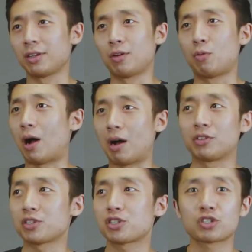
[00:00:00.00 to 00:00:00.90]
wow,
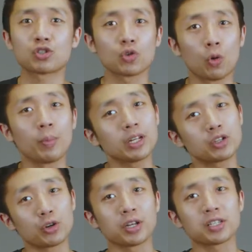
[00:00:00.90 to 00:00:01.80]
there's just so many
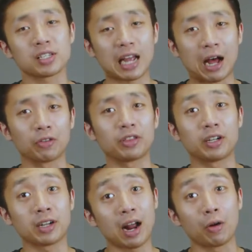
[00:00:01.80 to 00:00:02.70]
choices out there
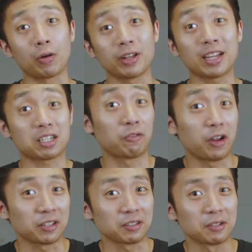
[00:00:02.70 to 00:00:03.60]
now. And that's fun.